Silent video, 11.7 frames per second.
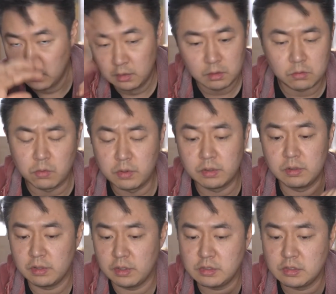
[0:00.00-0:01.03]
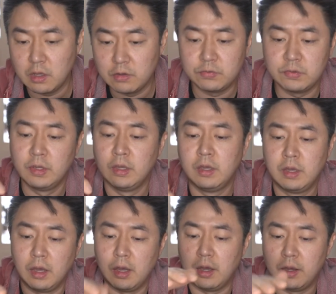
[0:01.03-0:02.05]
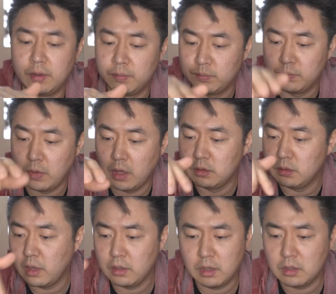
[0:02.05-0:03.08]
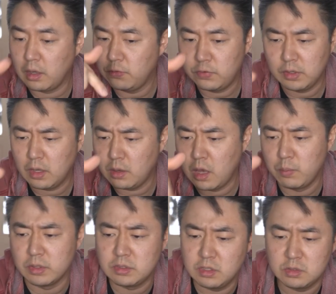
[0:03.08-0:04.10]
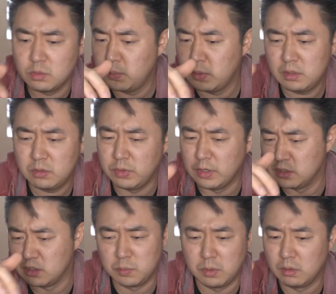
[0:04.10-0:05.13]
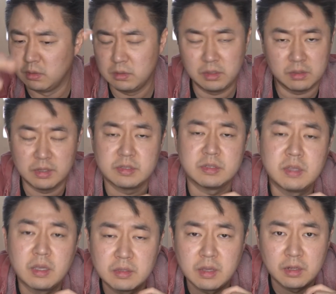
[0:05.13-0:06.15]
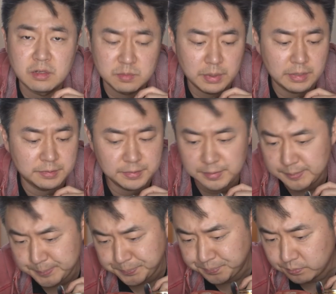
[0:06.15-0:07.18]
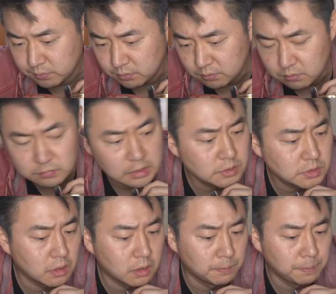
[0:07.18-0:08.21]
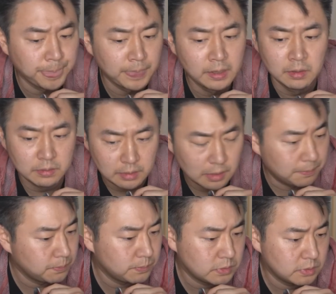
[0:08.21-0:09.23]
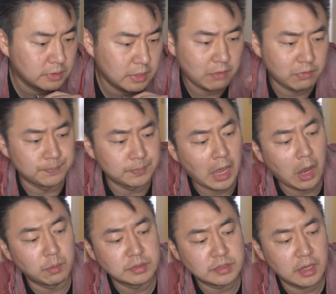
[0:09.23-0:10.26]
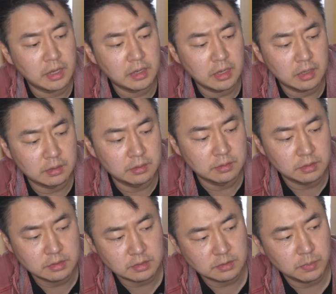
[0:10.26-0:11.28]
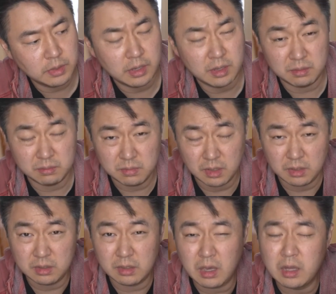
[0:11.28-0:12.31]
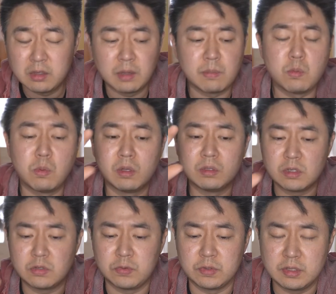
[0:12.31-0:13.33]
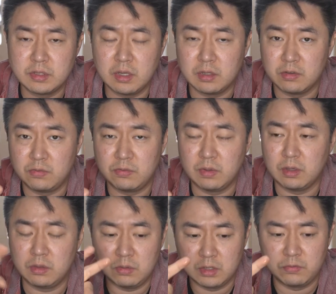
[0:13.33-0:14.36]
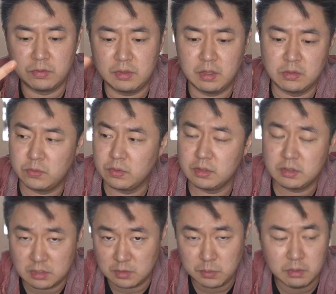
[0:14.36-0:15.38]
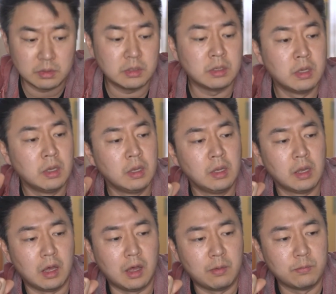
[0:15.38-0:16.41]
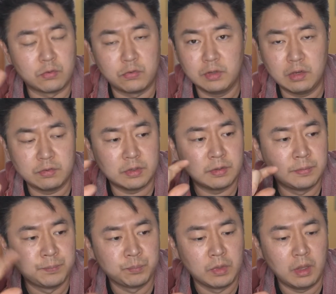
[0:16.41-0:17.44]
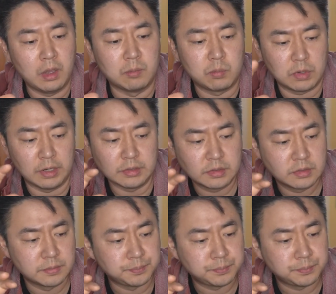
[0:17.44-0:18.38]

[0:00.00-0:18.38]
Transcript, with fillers: Corona and all that stuff. Um, and again, I forget how much these were, but they're reasonable, like less than ten dollars a bottle here. So, yeah, so there you have it. I would say again, this is my like kind of number one, just for the sake of like three different things for accessibility, um, for flavor, and price.